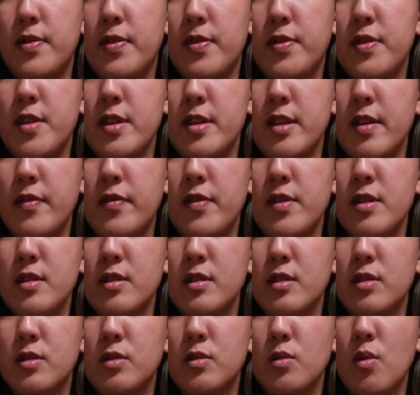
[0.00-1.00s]
The
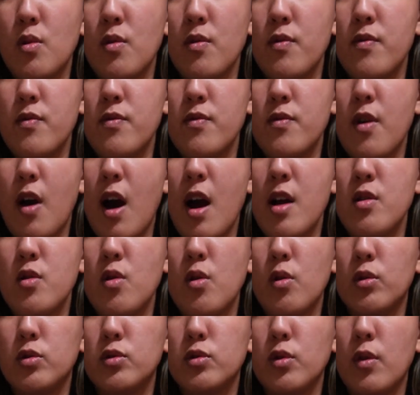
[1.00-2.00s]
difference I
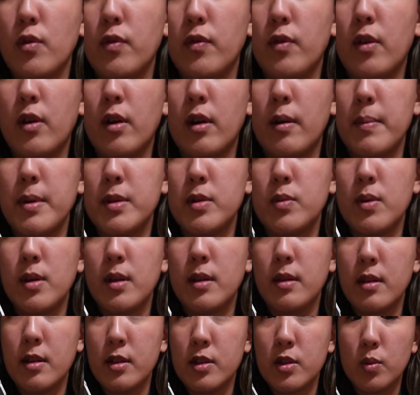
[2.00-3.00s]
know so far
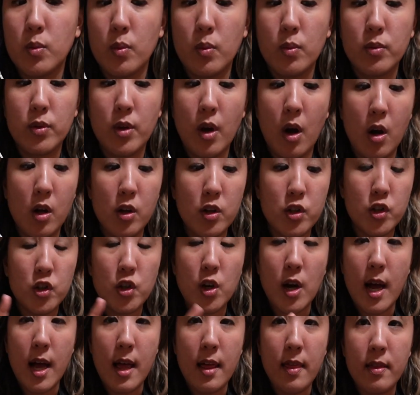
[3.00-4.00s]
between the
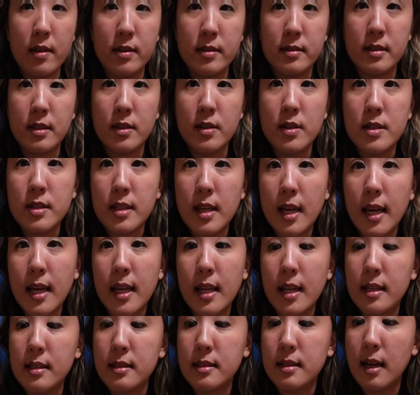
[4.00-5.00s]
Ultra and the Series 8
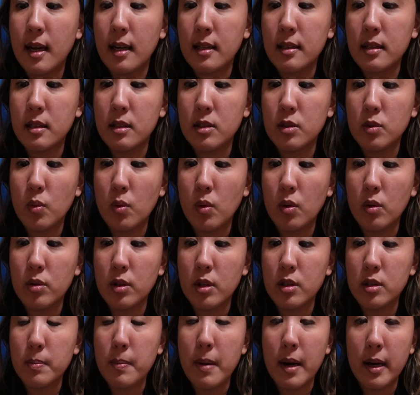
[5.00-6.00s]
is that this
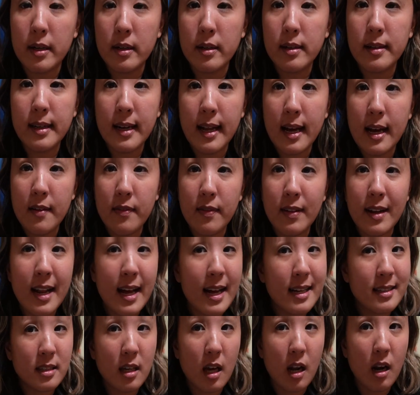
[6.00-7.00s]
battery life
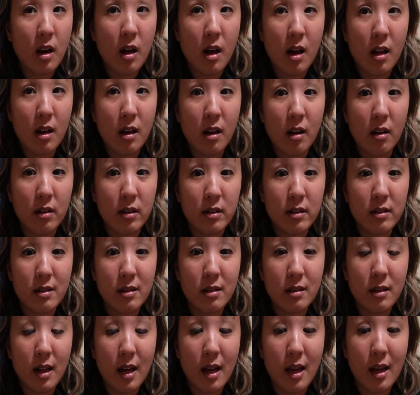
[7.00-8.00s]
lasts a lot longer,
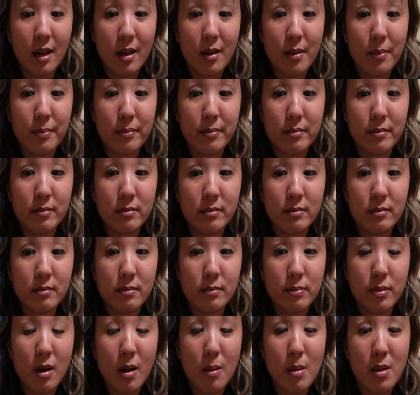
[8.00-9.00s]
like
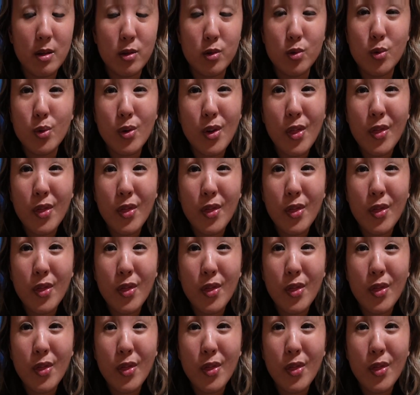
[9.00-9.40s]
probably 2 to